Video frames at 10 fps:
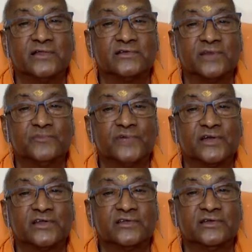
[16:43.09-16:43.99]
The
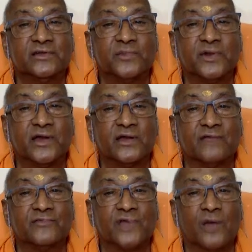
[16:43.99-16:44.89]
subject is independent
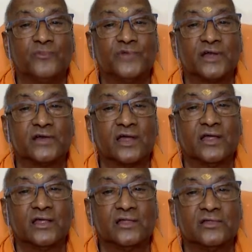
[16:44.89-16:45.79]
of the object.
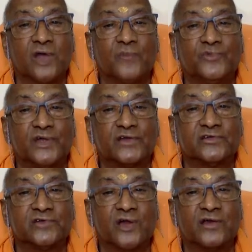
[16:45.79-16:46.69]
The
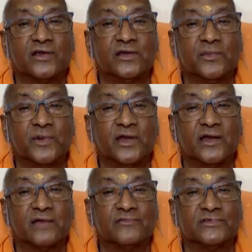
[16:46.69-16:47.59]
object is not
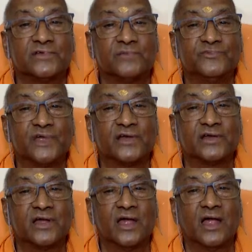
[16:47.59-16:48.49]
independent of the
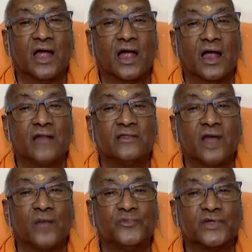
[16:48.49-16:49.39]
subject. And the
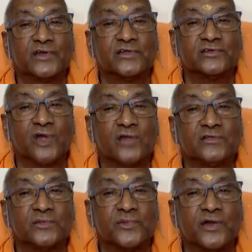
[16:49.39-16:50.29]
object is
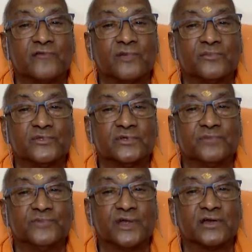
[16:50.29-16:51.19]
non-separate from the
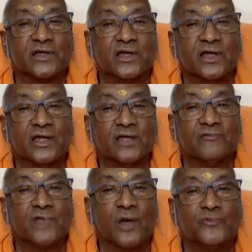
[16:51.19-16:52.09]
subject.
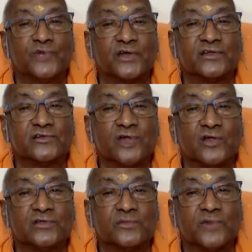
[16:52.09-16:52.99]
If the object is
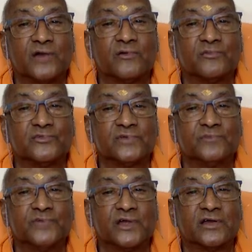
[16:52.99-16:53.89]
non-separate from the
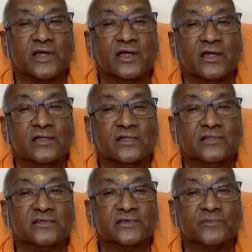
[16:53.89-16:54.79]
subject,
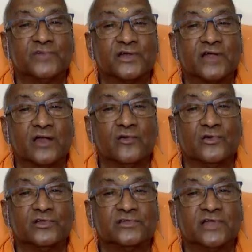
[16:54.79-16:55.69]
then the subject
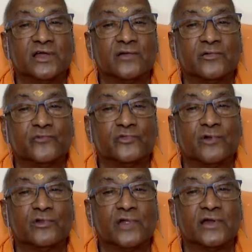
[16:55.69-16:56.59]
alone is there
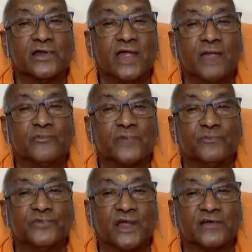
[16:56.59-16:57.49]
without that name
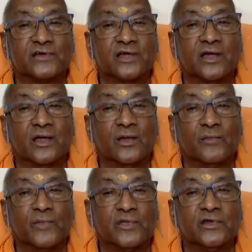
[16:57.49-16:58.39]
subject.
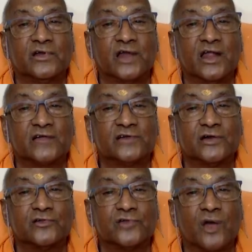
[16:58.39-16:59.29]
In
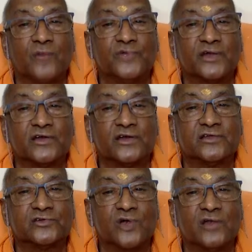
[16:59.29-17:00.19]
relation to the object, it
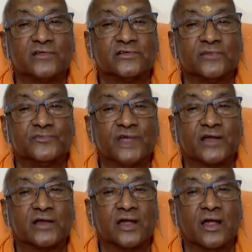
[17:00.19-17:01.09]
is called the subject.